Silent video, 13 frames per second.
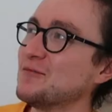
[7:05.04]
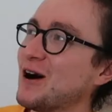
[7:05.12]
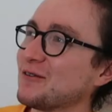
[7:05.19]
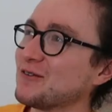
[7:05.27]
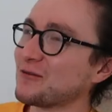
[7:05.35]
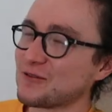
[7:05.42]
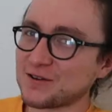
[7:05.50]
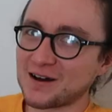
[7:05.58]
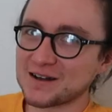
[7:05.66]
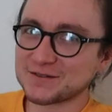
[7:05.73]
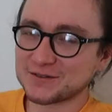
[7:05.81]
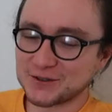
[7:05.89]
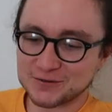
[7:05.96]
about Northern
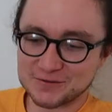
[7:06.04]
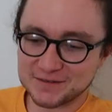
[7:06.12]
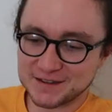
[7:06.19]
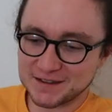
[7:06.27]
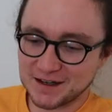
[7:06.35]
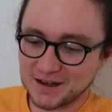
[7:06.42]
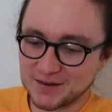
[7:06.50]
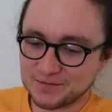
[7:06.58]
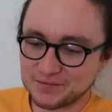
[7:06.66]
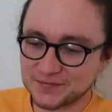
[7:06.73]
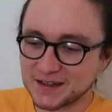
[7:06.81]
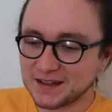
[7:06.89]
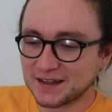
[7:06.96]
Lights photography. Um,